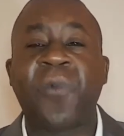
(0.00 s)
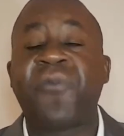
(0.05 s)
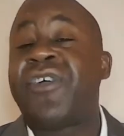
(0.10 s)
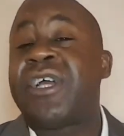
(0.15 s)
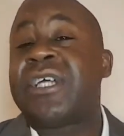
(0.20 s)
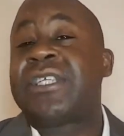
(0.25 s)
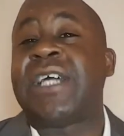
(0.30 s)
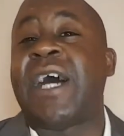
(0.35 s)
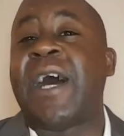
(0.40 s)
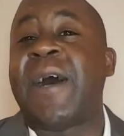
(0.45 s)
For
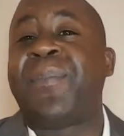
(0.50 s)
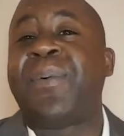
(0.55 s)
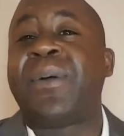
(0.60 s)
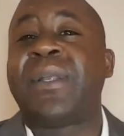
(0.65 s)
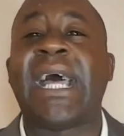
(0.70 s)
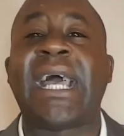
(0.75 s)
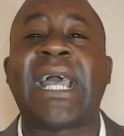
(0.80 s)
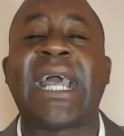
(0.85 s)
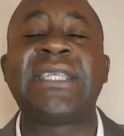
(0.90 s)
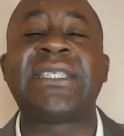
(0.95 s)
example,
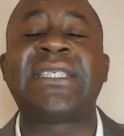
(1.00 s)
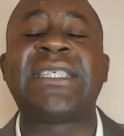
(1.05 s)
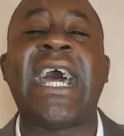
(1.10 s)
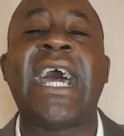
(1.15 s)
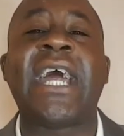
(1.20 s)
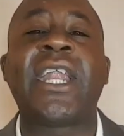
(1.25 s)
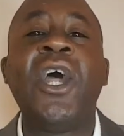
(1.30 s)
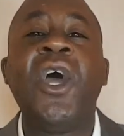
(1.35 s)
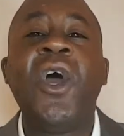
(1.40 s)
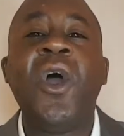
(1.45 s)
like I
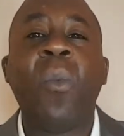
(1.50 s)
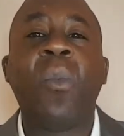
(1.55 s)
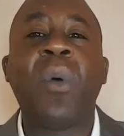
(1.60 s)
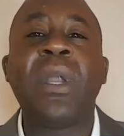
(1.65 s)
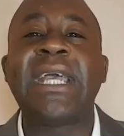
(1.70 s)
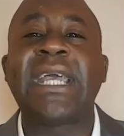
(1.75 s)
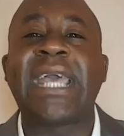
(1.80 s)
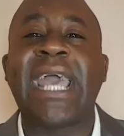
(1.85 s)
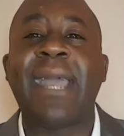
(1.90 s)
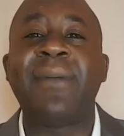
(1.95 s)
said, when
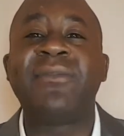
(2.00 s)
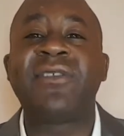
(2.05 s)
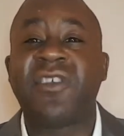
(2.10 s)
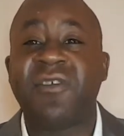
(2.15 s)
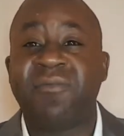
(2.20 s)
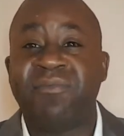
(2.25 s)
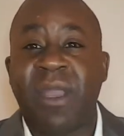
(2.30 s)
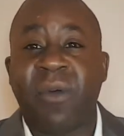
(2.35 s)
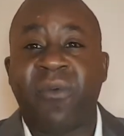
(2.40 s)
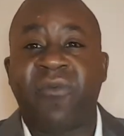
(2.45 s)
it came
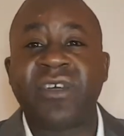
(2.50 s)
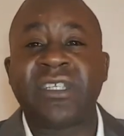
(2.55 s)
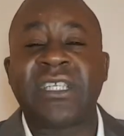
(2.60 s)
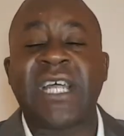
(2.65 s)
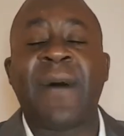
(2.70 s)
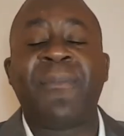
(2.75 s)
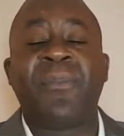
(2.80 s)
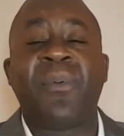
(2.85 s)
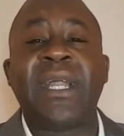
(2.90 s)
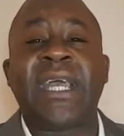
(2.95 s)
to me
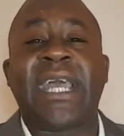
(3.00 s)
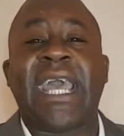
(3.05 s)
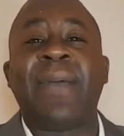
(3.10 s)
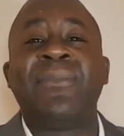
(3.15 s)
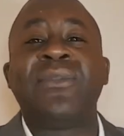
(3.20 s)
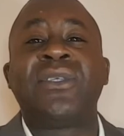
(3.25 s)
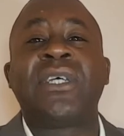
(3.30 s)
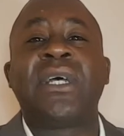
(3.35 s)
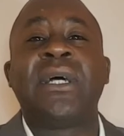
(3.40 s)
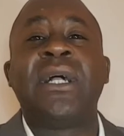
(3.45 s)

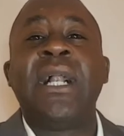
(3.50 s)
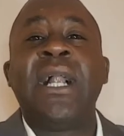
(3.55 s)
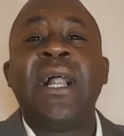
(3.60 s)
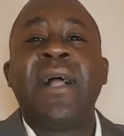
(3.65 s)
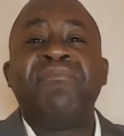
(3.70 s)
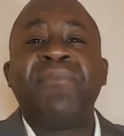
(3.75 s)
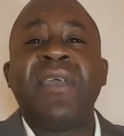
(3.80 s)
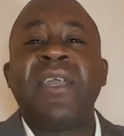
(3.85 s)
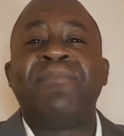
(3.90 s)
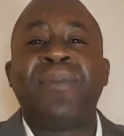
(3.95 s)

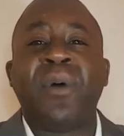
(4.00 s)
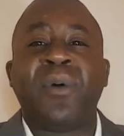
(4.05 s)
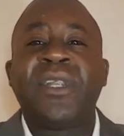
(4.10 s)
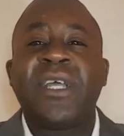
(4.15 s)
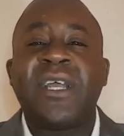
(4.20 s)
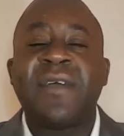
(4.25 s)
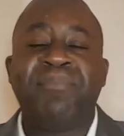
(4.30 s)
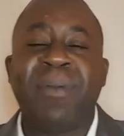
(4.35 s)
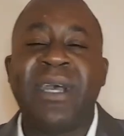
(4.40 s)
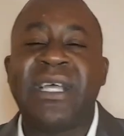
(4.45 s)

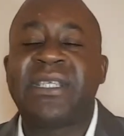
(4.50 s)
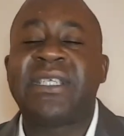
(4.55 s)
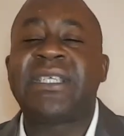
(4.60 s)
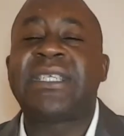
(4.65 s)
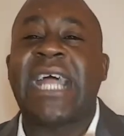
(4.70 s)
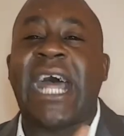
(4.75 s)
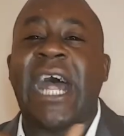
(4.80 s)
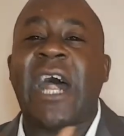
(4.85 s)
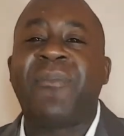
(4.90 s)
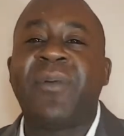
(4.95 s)
building a business
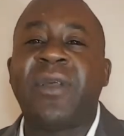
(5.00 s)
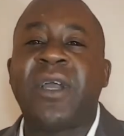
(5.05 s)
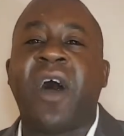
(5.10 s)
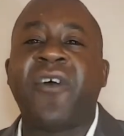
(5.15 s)
and helping